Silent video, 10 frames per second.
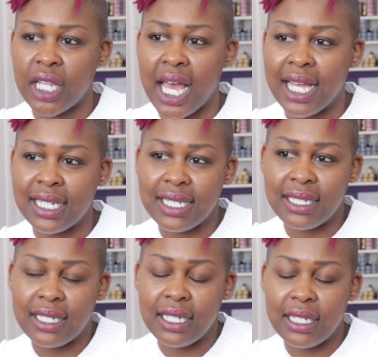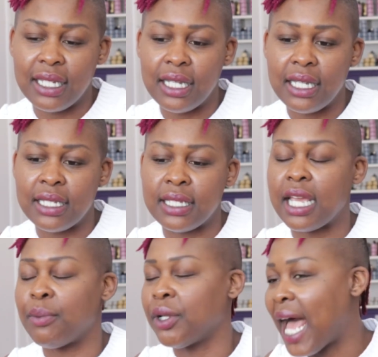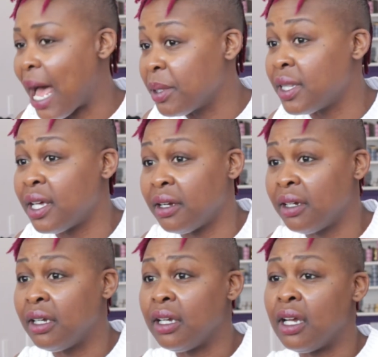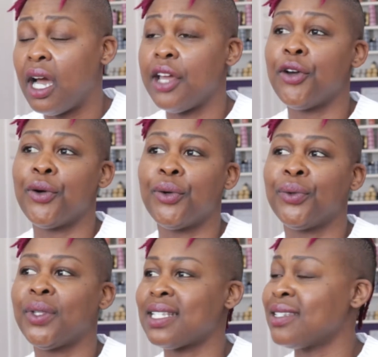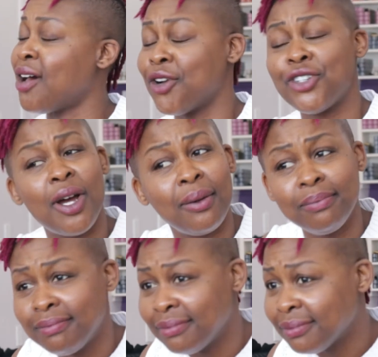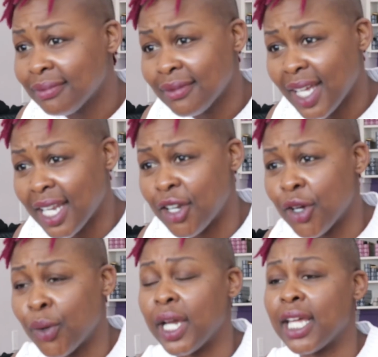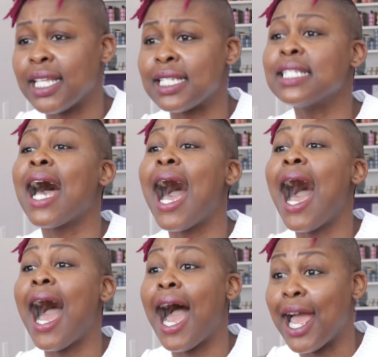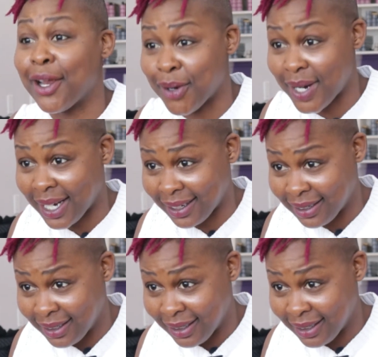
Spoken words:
that is able to happen there. I know that's not our job, and I know it is tiring.